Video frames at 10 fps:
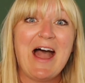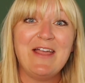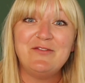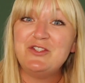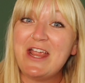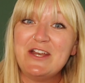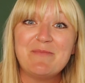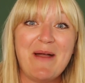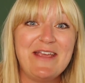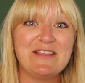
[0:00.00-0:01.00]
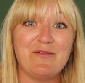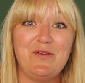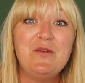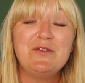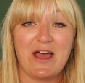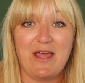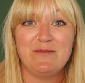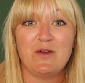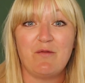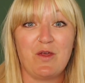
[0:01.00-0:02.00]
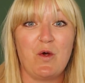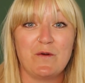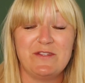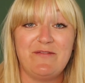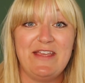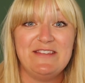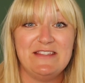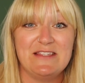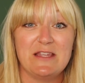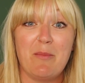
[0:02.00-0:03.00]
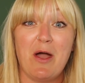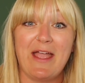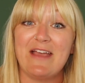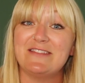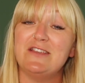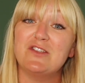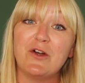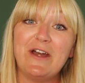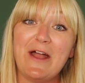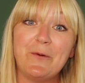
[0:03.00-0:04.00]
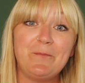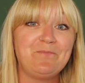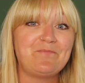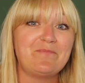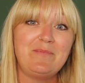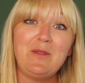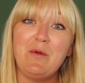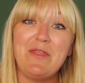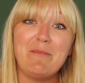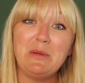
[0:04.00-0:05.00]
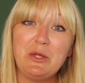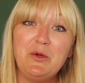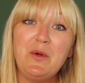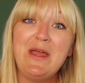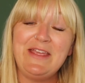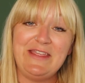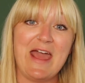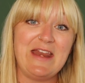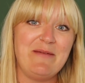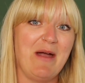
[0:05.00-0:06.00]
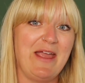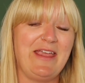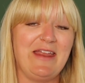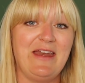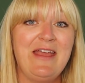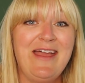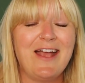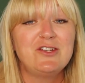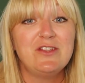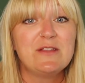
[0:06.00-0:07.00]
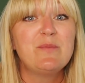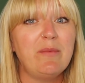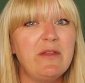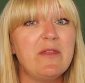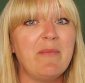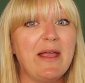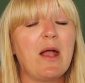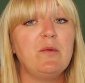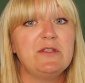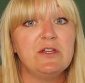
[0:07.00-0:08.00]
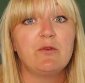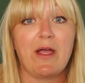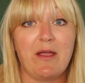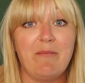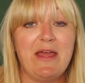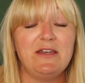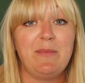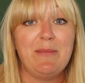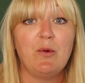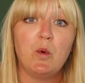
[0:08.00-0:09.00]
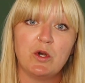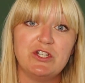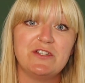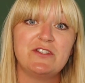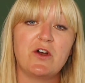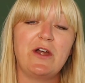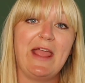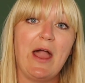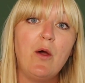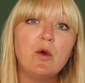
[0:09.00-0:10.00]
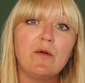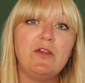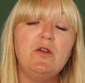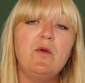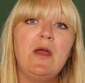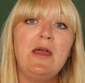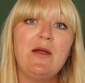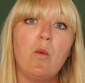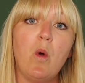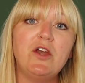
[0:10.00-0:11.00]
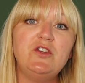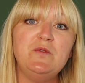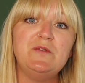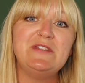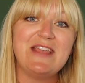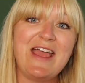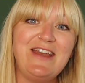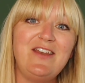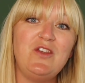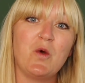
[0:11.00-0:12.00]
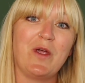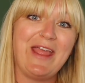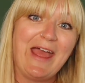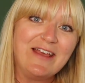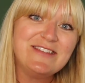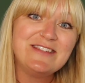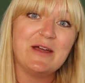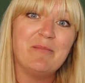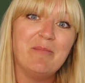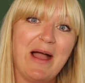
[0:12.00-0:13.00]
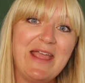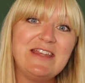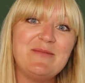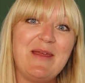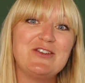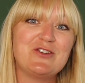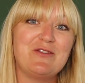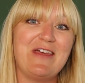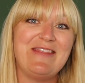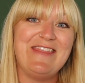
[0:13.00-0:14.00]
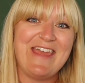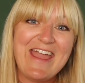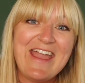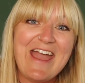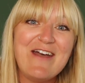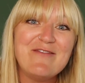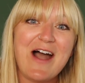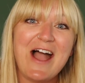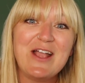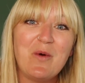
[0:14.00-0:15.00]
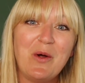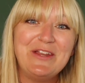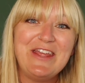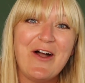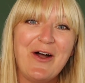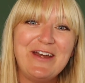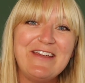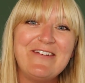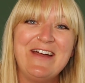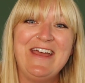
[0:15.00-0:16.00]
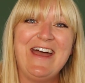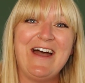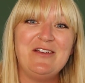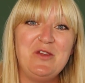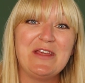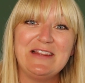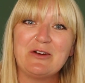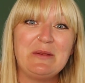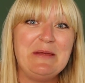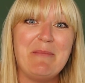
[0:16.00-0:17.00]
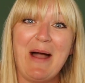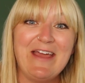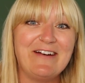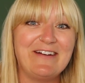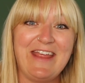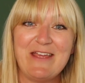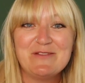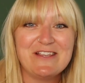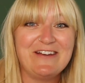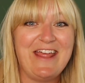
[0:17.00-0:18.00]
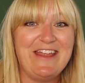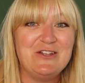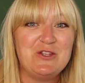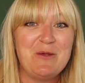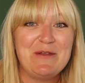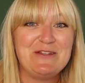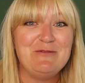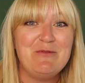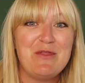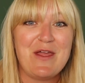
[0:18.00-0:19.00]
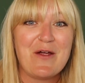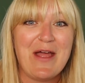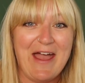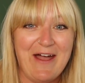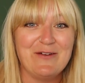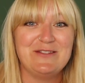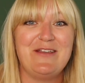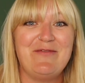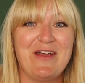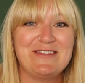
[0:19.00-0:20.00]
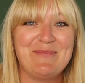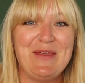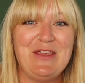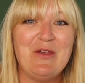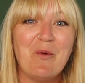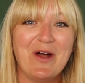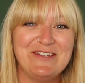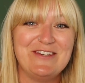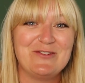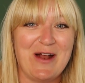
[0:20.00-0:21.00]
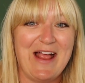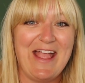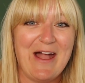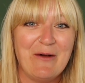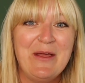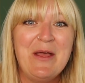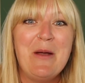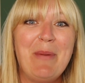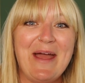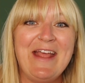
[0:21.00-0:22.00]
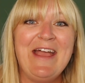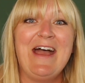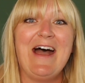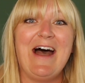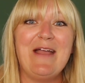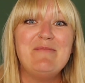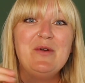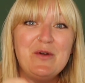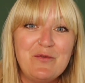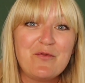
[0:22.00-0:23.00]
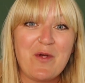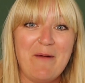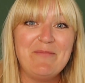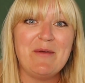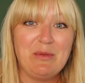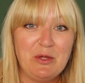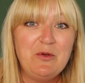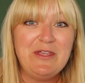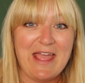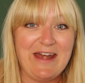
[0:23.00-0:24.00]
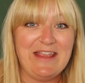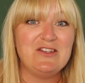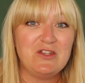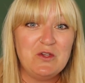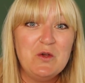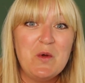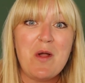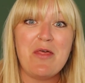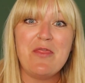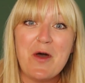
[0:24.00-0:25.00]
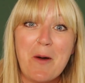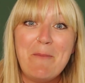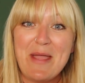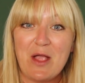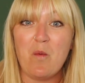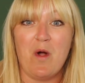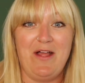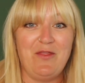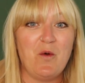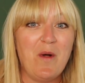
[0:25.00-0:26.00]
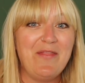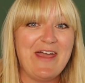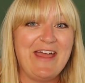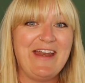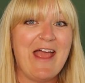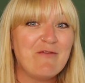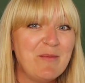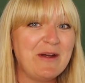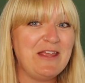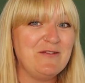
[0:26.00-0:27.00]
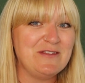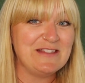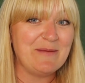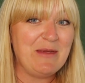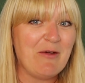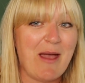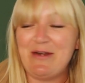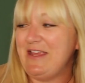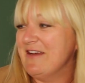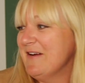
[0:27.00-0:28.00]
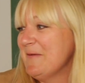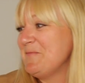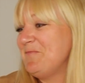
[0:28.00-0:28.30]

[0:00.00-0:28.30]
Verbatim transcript: I've changed mics a few times over the course of eight seasons of the podcast. I started out with a blue Yeti mic. And actually that's probably the mic I would still recommend to people who are just starting out or if you want to send your guest a mic to make sure that they have high quality audio, uh, you can literally buy it on Amazon and ship it to their house if that's something you want to try out. But I moved from the Blue Yeti to the big one, the one that everybody uses. Let me grab it here.